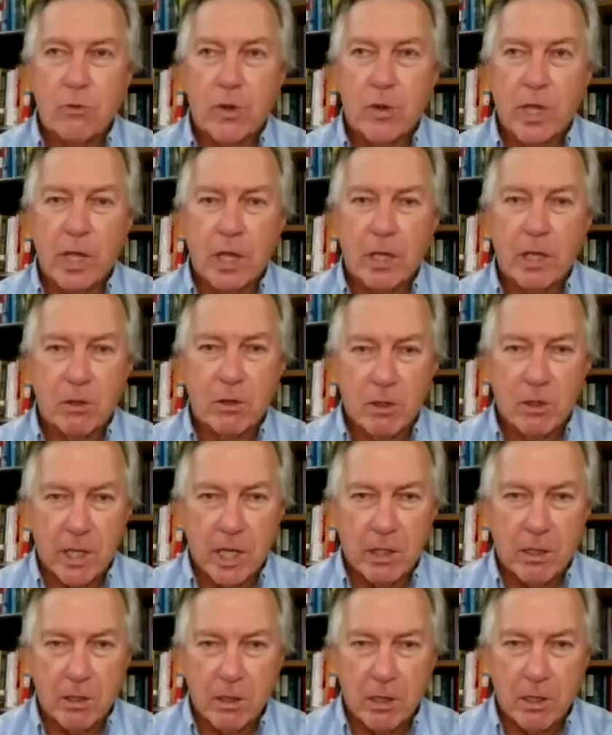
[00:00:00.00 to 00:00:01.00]
had on
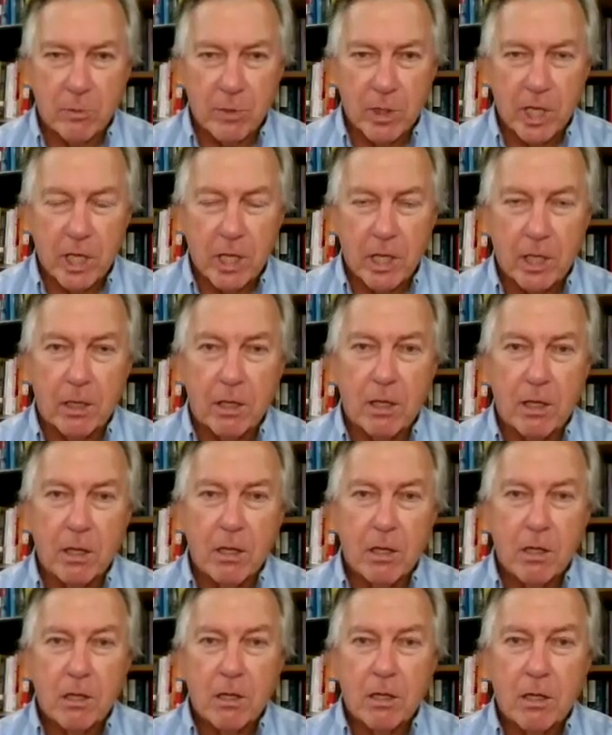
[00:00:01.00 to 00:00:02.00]
that young man,
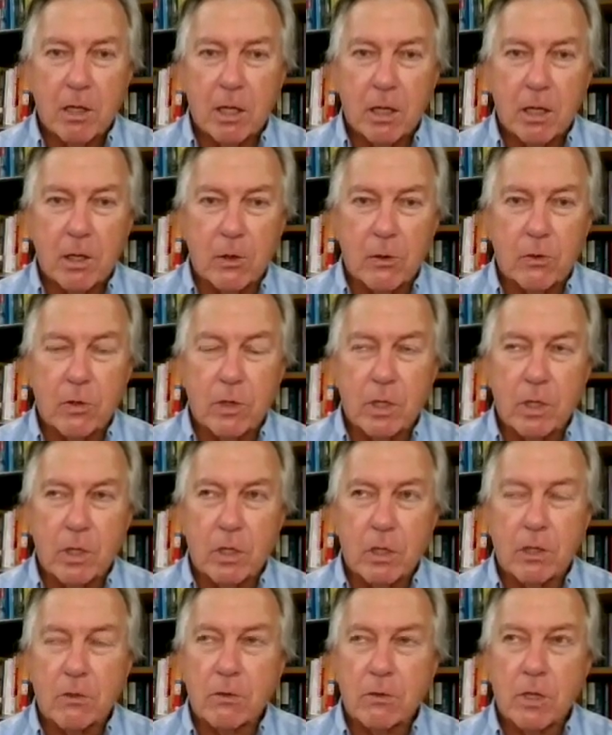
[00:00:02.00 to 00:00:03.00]

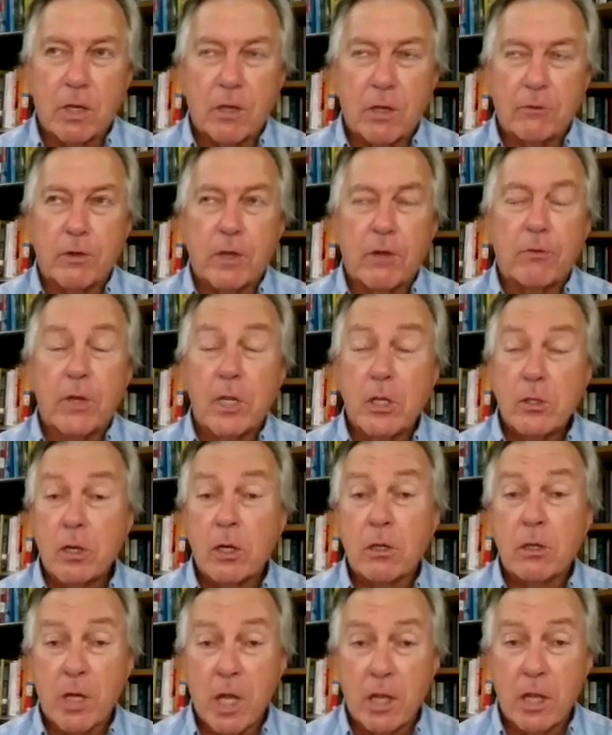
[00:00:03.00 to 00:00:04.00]
if he
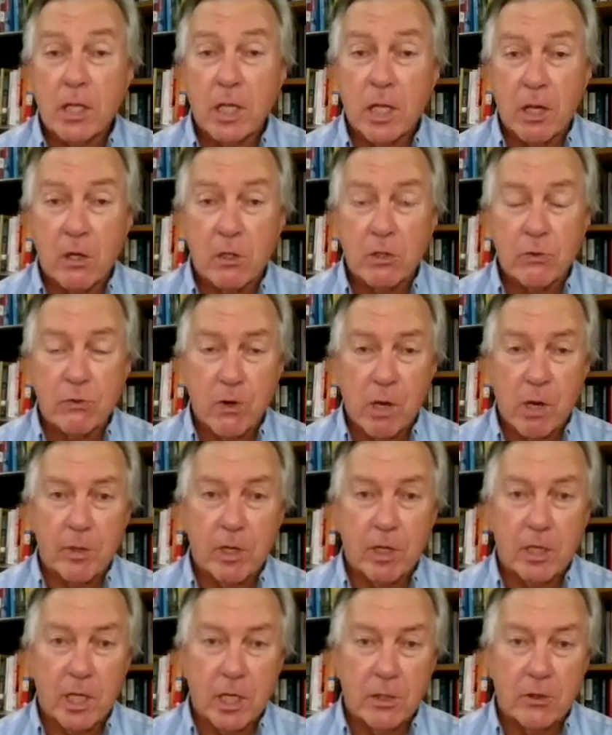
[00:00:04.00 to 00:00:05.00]
took nothing else from
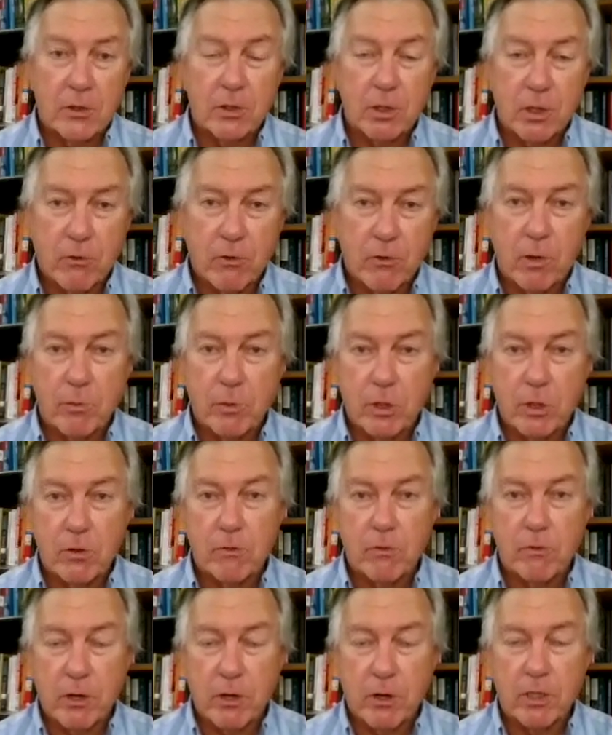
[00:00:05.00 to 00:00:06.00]
it, he took from
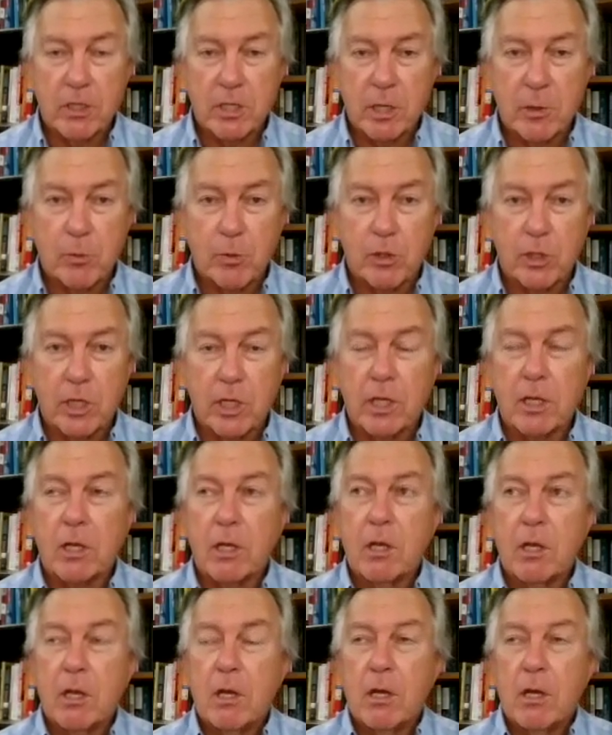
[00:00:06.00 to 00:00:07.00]
you very simply,
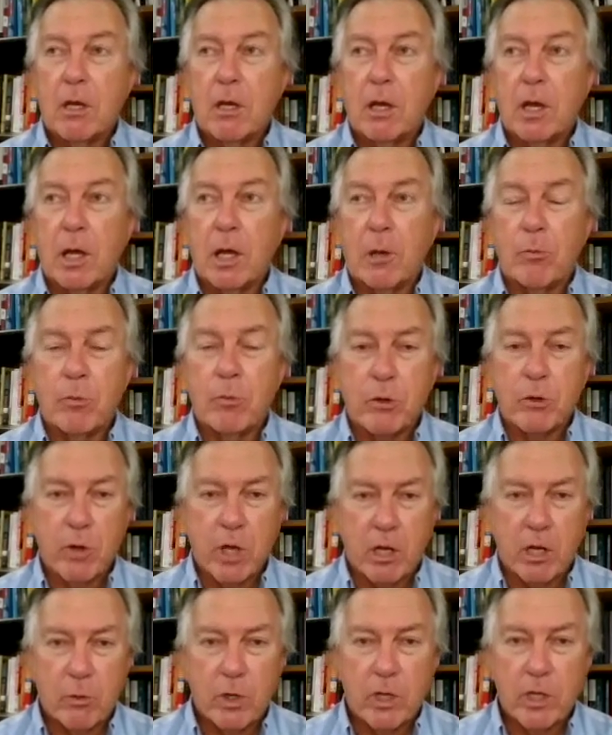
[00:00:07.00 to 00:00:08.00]
be
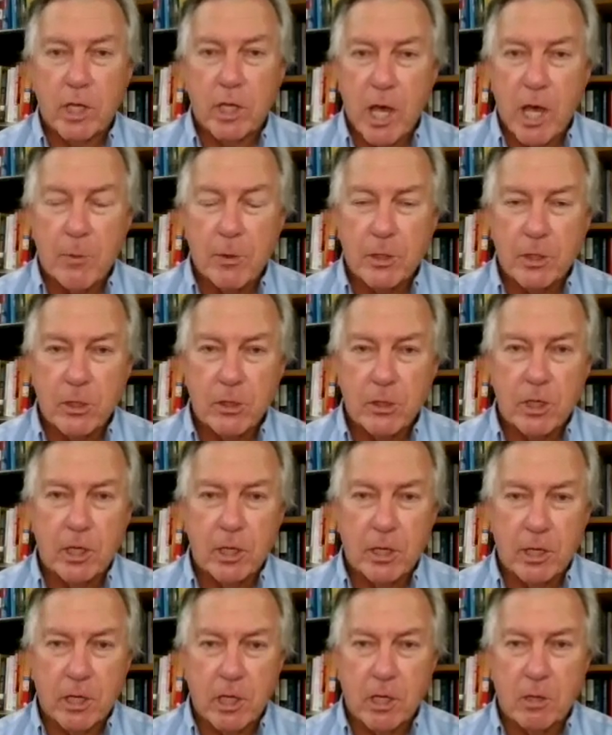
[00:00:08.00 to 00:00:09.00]
ready when the
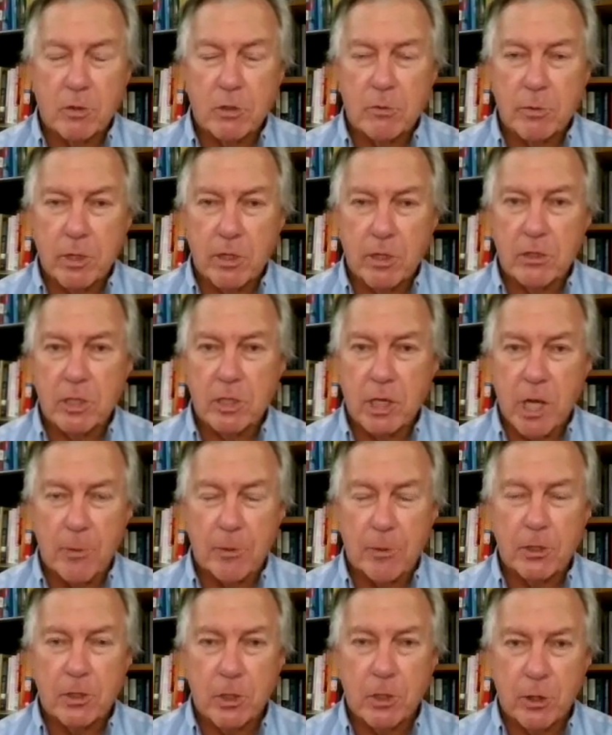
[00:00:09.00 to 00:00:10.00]
opportunity comes, because the
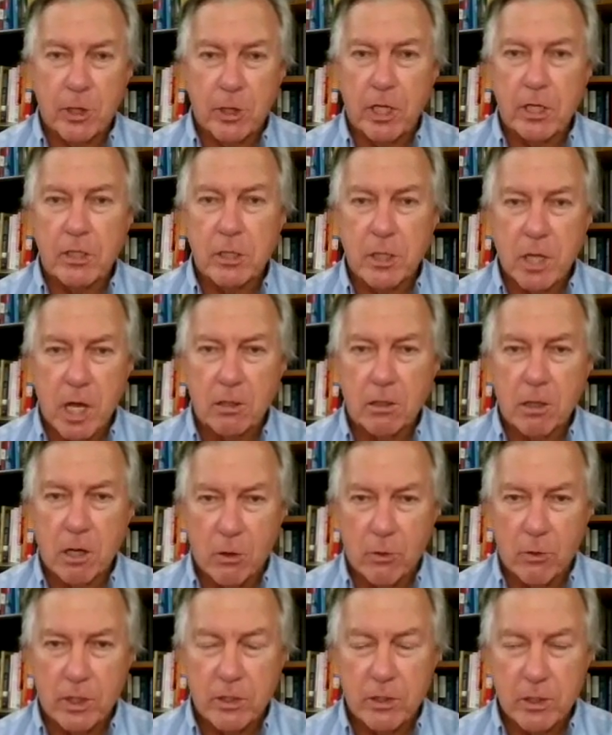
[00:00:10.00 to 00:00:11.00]
opportunity is not
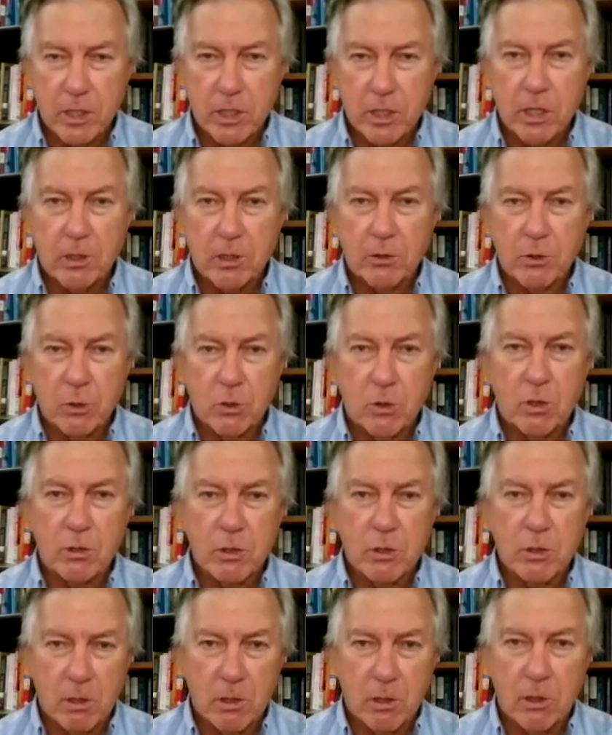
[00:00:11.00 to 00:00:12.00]
always there.
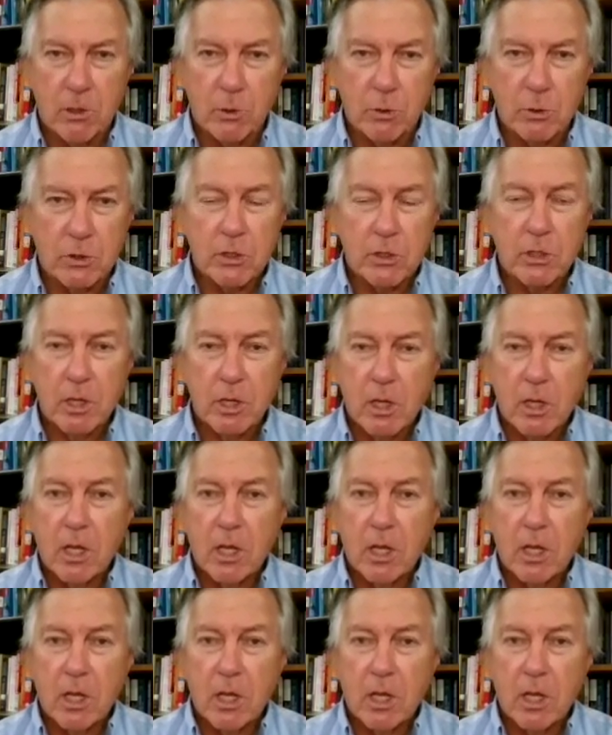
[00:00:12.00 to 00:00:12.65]
Doors close.